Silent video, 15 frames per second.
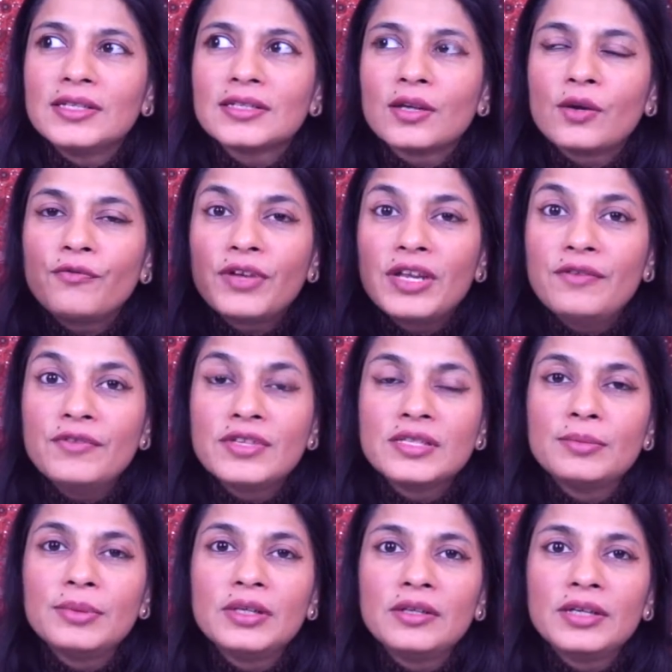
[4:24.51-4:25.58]
these kind of
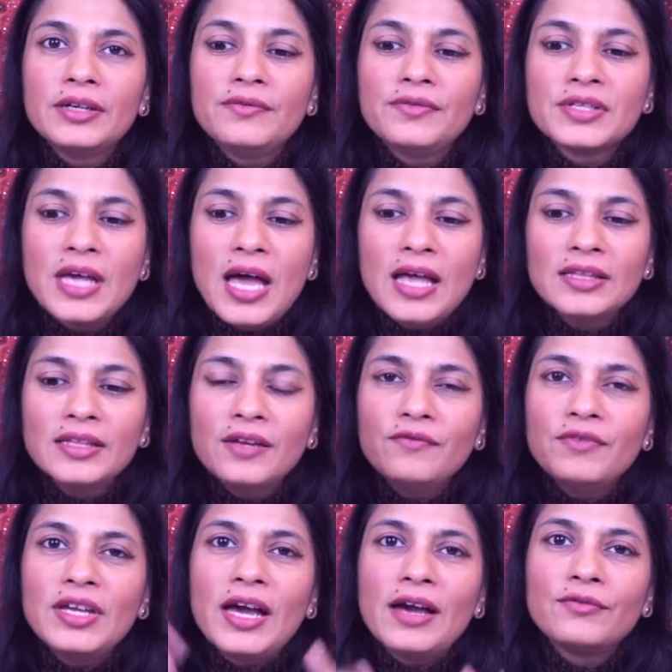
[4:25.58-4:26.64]
invisible gifts
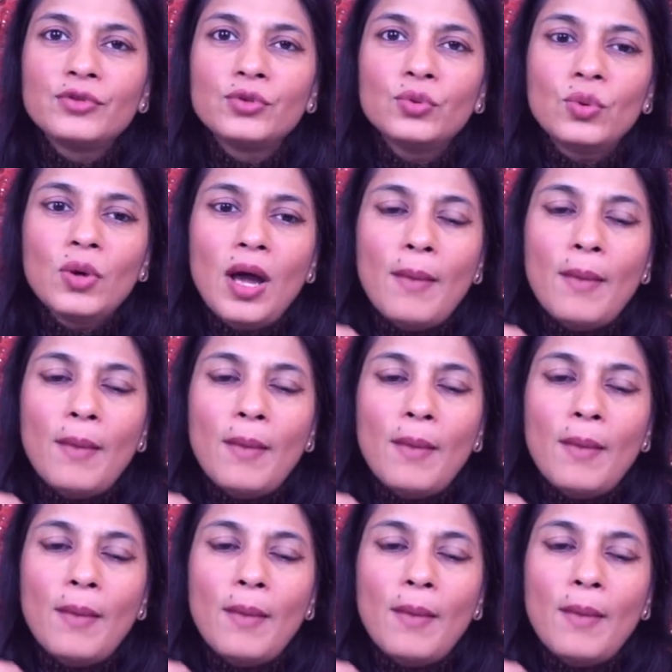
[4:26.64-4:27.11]
then we have to